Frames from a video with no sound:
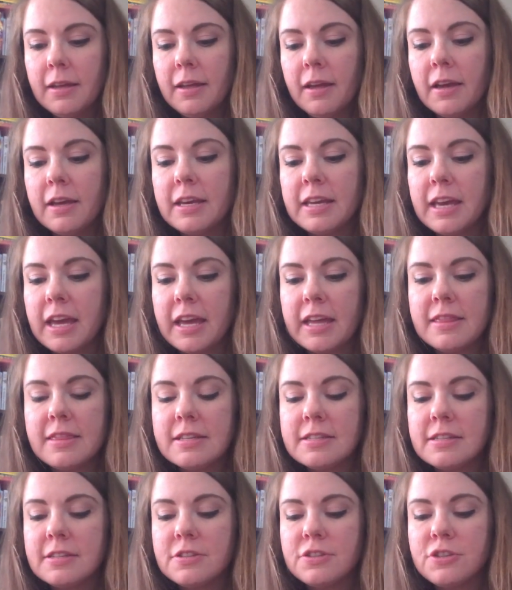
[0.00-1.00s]
Again,
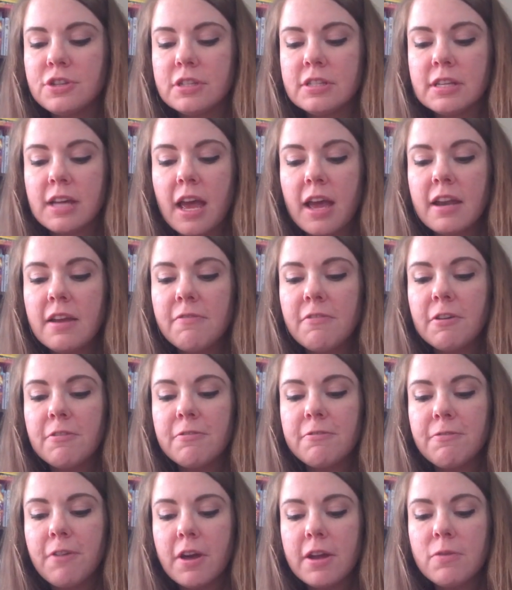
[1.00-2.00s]
this is just kind of a
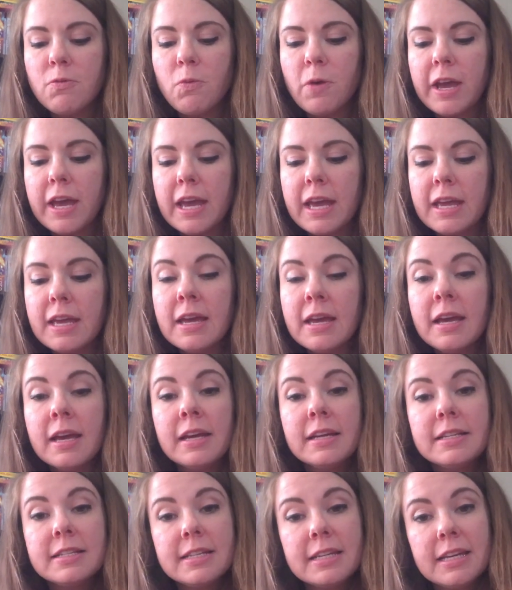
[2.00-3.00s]
fun way
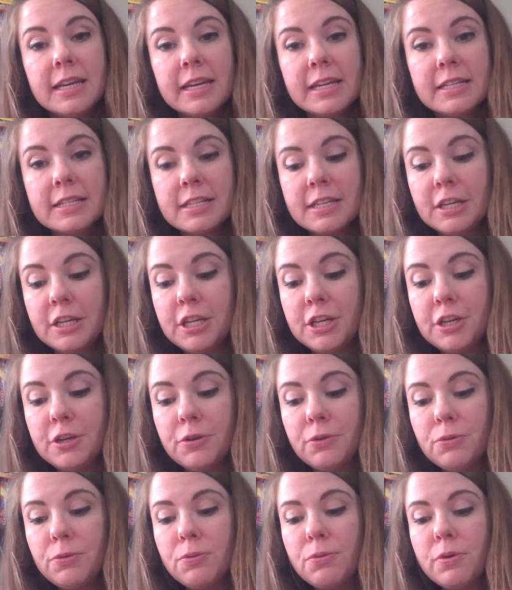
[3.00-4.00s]
to get to
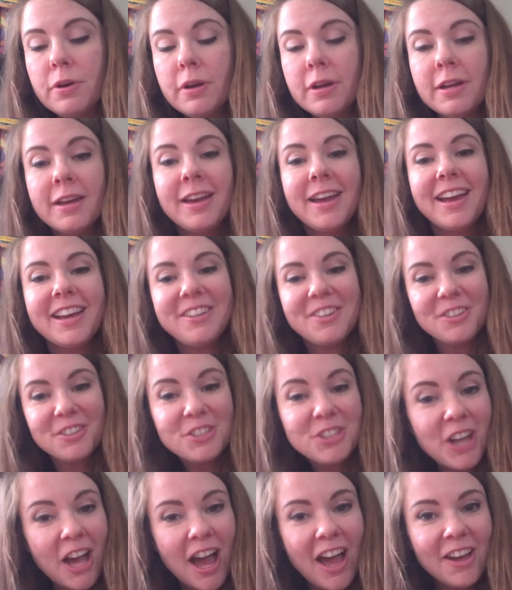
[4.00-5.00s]
you and your
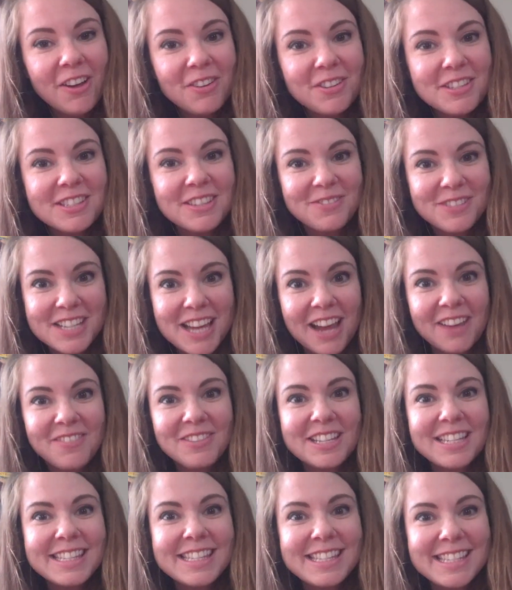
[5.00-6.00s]
child some time
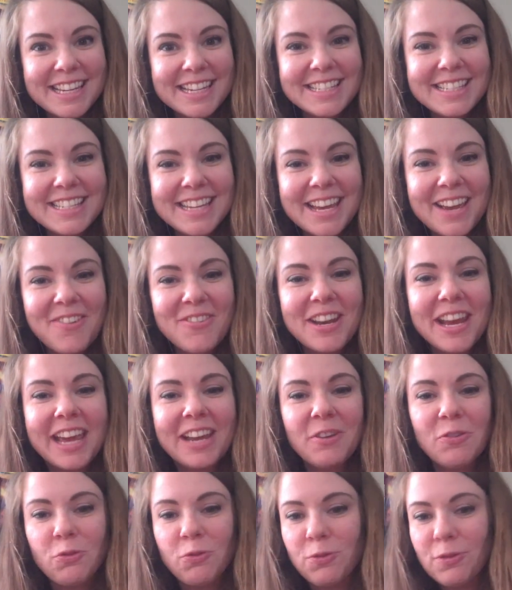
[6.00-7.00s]
to sit down
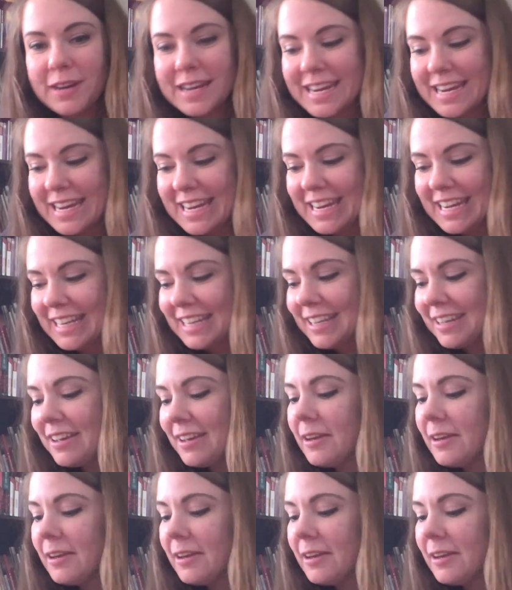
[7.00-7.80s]
and read.